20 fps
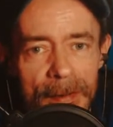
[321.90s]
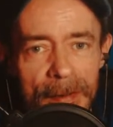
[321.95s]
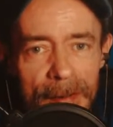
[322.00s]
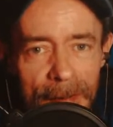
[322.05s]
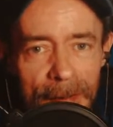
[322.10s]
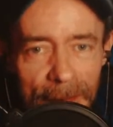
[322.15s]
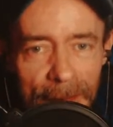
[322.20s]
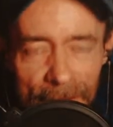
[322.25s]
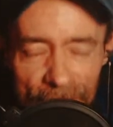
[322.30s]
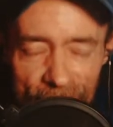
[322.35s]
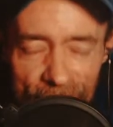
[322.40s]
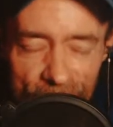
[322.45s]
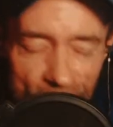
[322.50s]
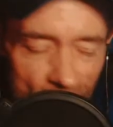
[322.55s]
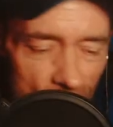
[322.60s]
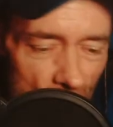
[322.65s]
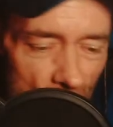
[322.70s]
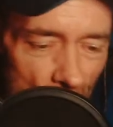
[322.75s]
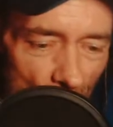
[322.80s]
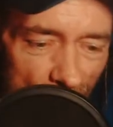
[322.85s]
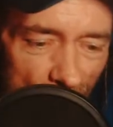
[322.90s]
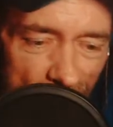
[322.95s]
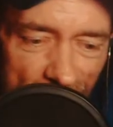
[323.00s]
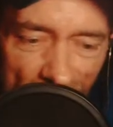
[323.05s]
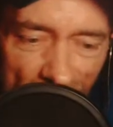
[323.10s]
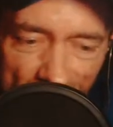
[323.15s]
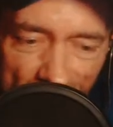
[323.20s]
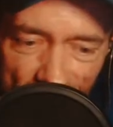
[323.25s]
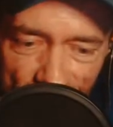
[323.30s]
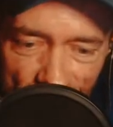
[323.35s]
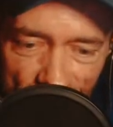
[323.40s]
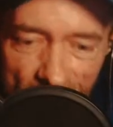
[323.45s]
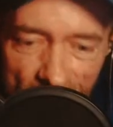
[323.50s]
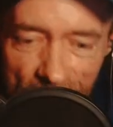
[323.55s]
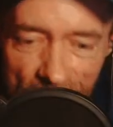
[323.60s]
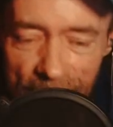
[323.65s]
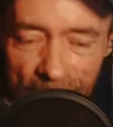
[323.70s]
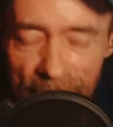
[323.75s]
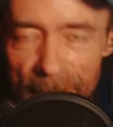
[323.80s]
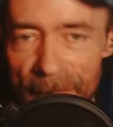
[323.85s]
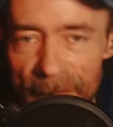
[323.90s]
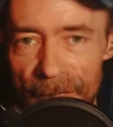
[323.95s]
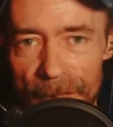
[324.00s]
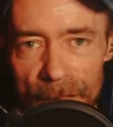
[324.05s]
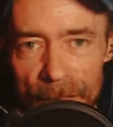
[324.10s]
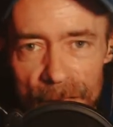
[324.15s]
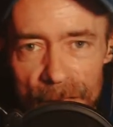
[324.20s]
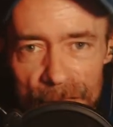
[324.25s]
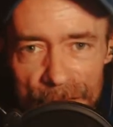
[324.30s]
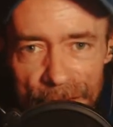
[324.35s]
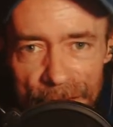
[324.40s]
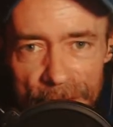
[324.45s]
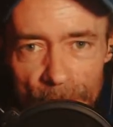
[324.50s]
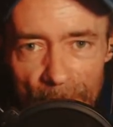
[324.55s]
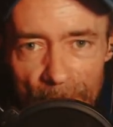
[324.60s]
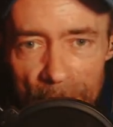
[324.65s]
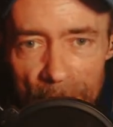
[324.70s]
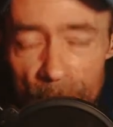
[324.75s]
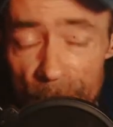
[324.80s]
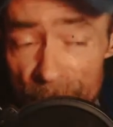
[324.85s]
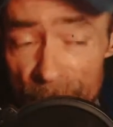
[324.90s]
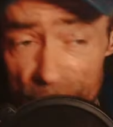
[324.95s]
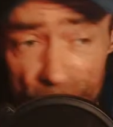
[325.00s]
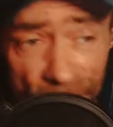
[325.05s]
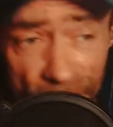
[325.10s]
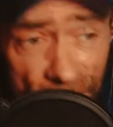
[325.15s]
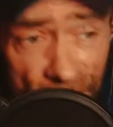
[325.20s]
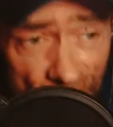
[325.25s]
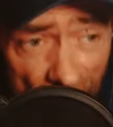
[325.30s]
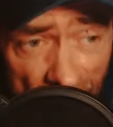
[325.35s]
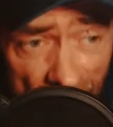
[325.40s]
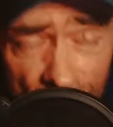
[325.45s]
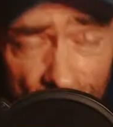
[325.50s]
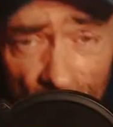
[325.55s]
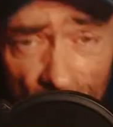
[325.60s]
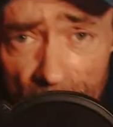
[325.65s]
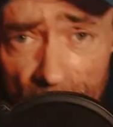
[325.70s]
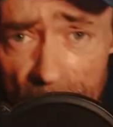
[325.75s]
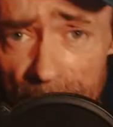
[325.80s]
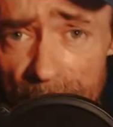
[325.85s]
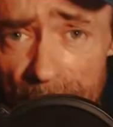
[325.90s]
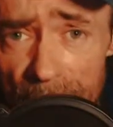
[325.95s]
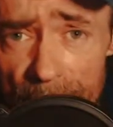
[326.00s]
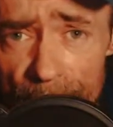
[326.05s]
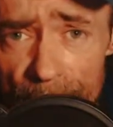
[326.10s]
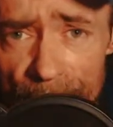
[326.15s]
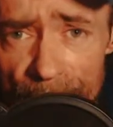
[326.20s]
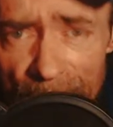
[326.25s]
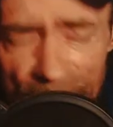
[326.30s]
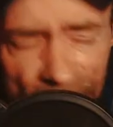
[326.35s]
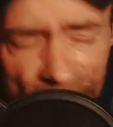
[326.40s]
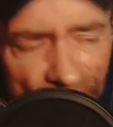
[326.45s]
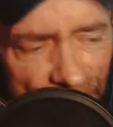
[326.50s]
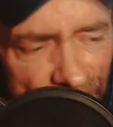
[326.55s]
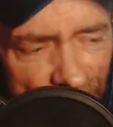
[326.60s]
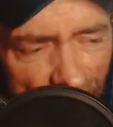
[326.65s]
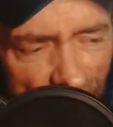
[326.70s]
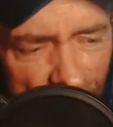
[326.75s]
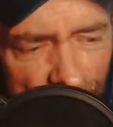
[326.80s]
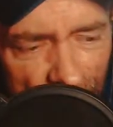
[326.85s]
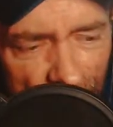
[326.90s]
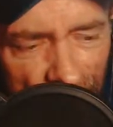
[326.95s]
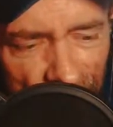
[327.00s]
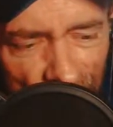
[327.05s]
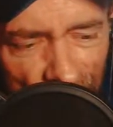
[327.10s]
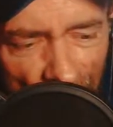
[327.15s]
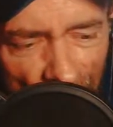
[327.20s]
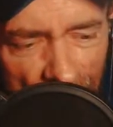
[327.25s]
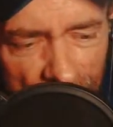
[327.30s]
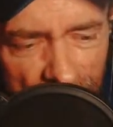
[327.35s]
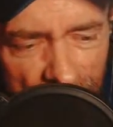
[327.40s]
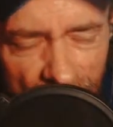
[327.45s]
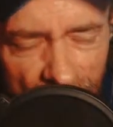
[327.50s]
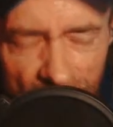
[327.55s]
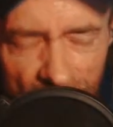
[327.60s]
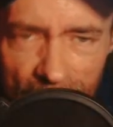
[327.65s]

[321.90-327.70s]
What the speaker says: It's growing nicely. He's doing really well. We've got Cyber. Is it Cyberfunk?